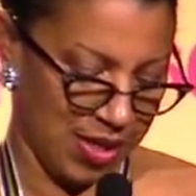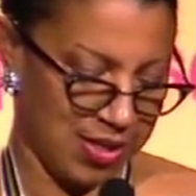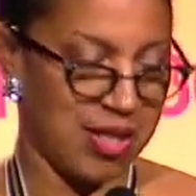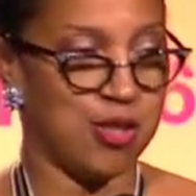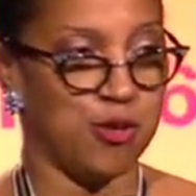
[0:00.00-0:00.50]

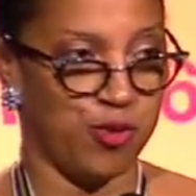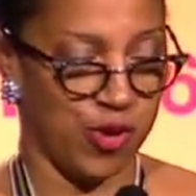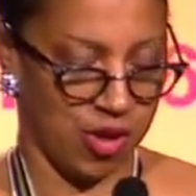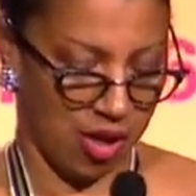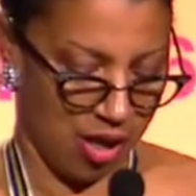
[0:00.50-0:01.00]
Thank you for
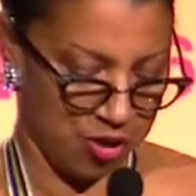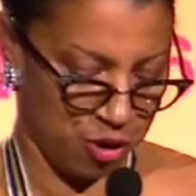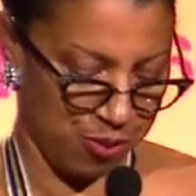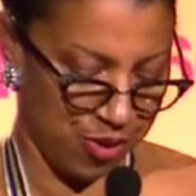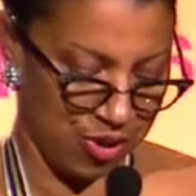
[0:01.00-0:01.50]
your
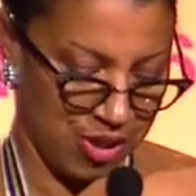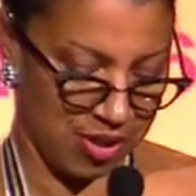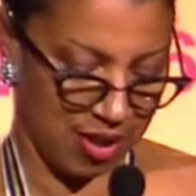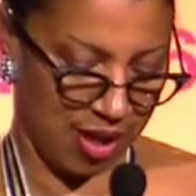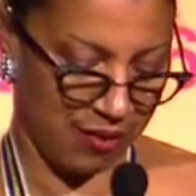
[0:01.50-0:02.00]

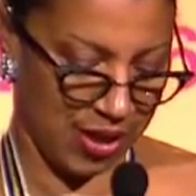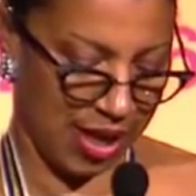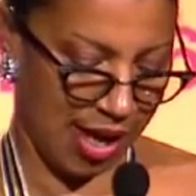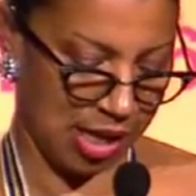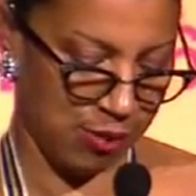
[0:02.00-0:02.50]
contribution, Caveh
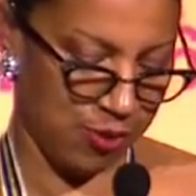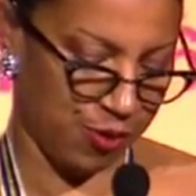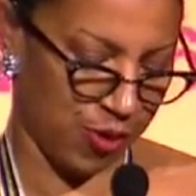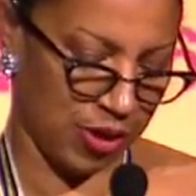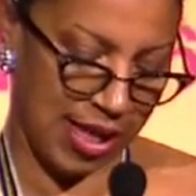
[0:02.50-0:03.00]
Canem, and
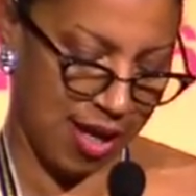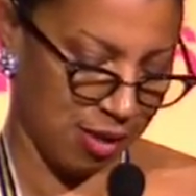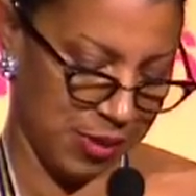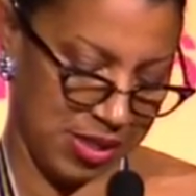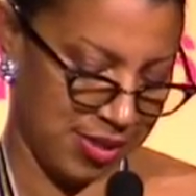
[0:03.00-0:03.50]
for
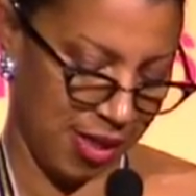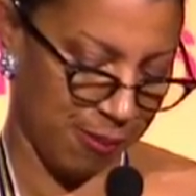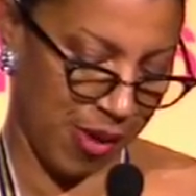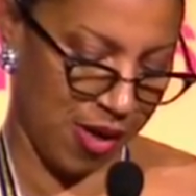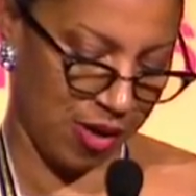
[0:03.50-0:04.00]
allowing me to take
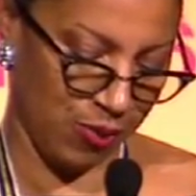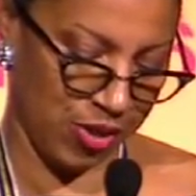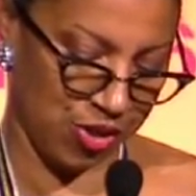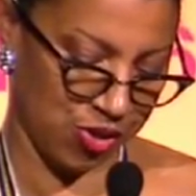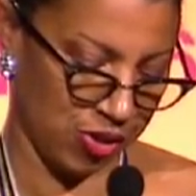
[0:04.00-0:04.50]
part in what
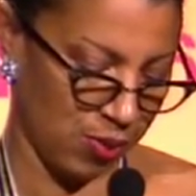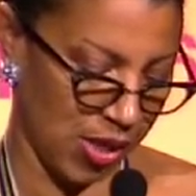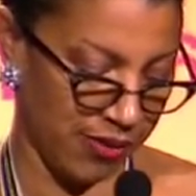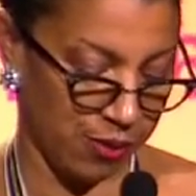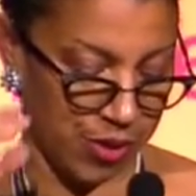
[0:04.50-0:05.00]
is surely one
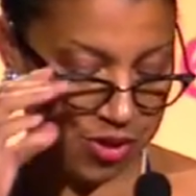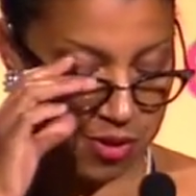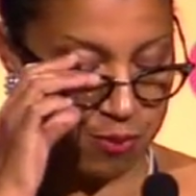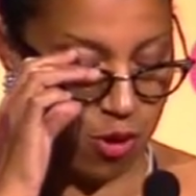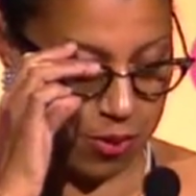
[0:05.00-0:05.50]
of the
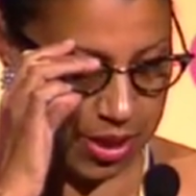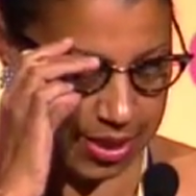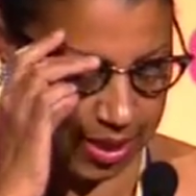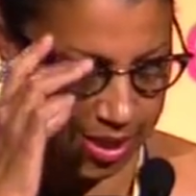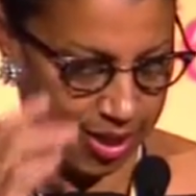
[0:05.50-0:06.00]
richest
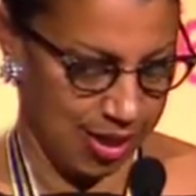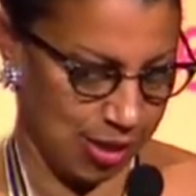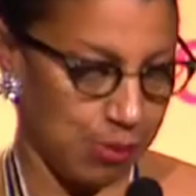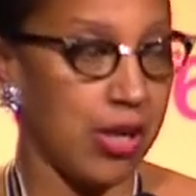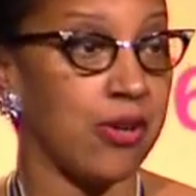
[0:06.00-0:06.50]
moments in
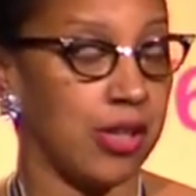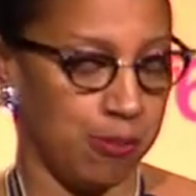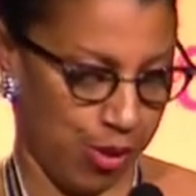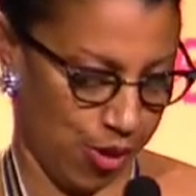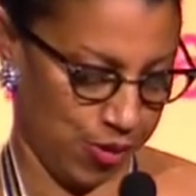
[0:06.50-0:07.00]
American
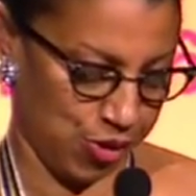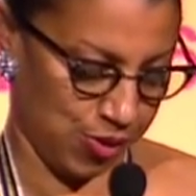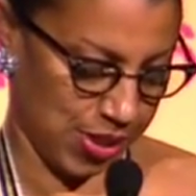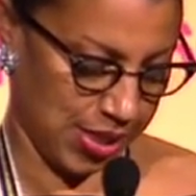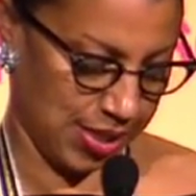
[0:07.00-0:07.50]

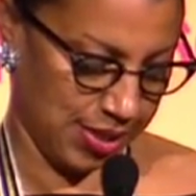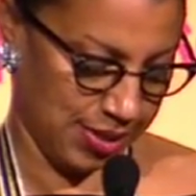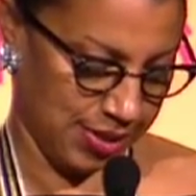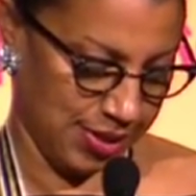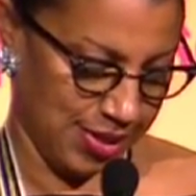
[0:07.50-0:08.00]
poetry.
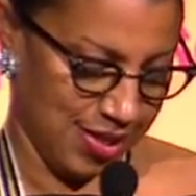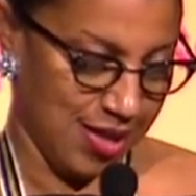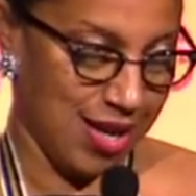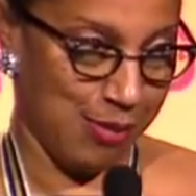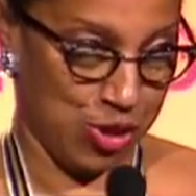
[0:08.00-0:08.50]

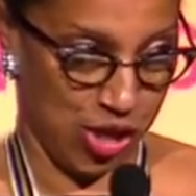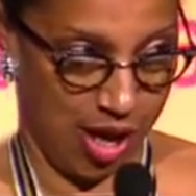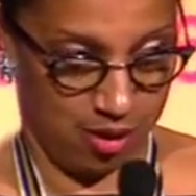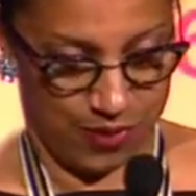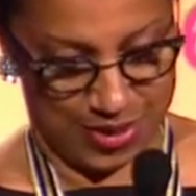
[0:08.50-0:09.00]
I'm a
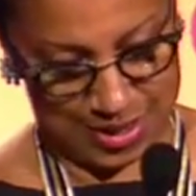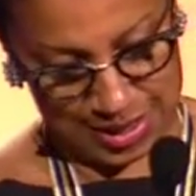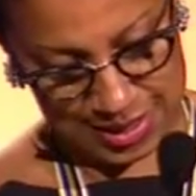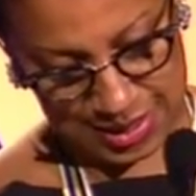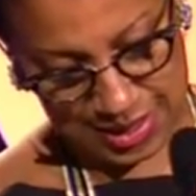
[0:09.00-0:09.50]
child of the
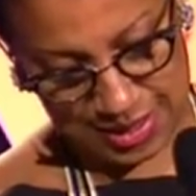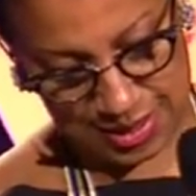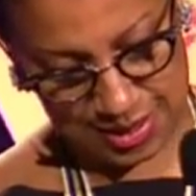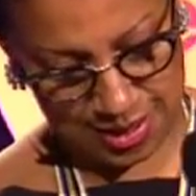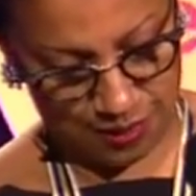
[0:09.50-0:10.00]
60s
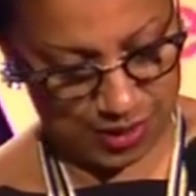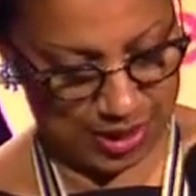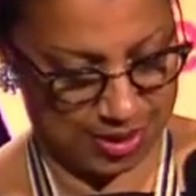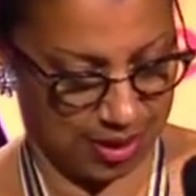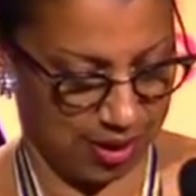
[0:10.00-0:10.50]
and
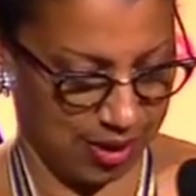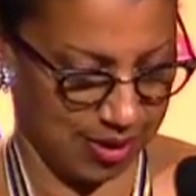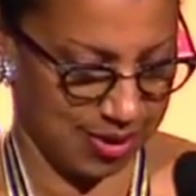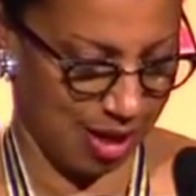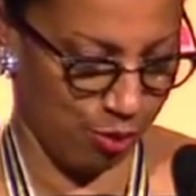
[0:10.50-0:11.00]
70s, and
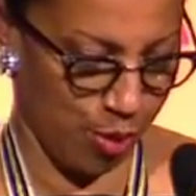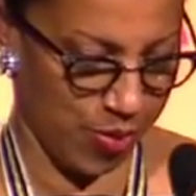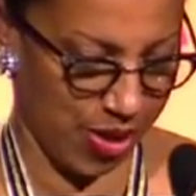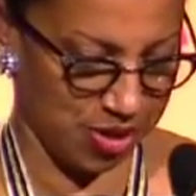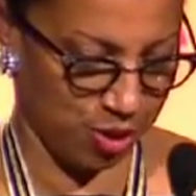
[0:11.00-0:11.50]
hence I
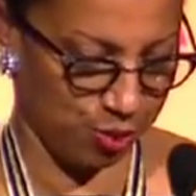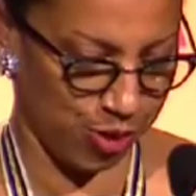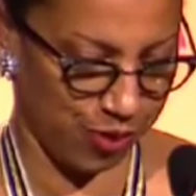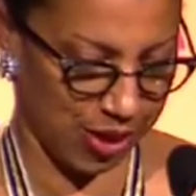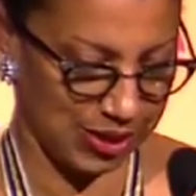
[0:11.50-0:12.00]
remember that
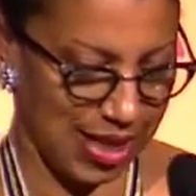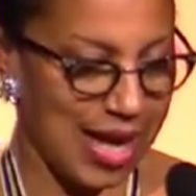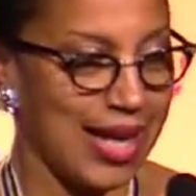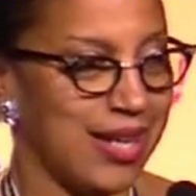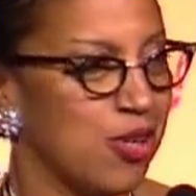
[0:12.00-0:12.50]
terrific
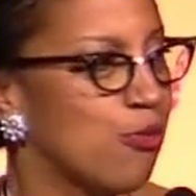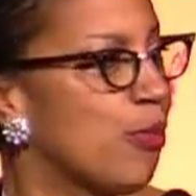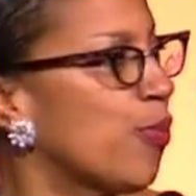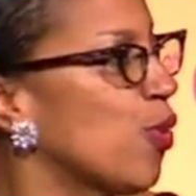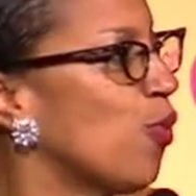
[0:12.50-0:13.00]
line, I don't
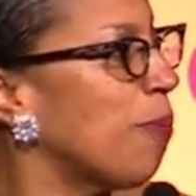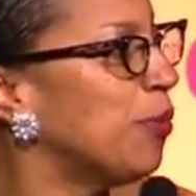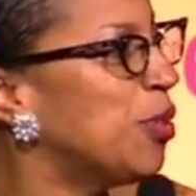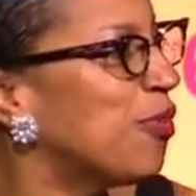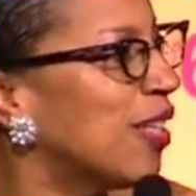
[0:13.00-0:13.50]
remember in what
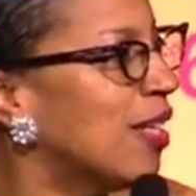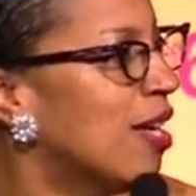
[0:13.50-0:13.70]
movie,